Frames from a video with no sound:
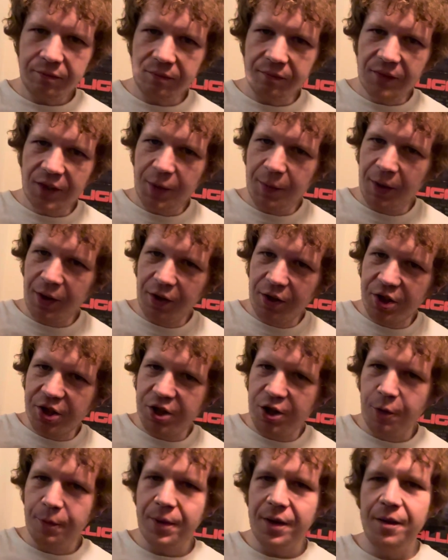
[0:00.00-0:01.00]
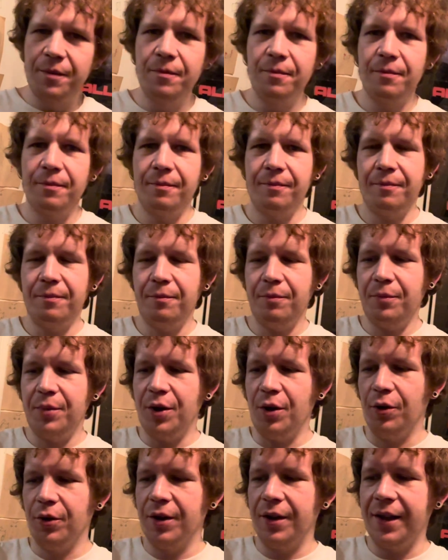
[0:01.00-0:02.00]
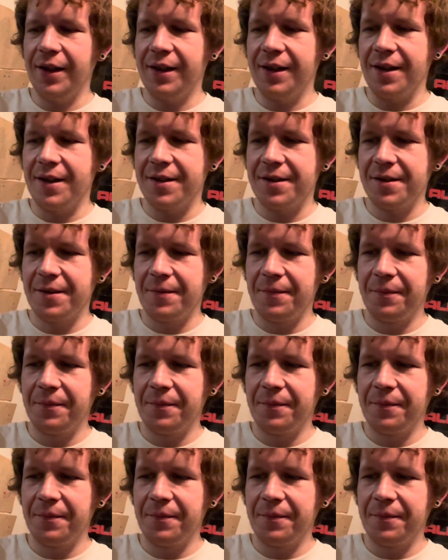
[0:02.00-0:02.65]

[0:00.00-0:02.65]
you might look stupid, but you hold it like this.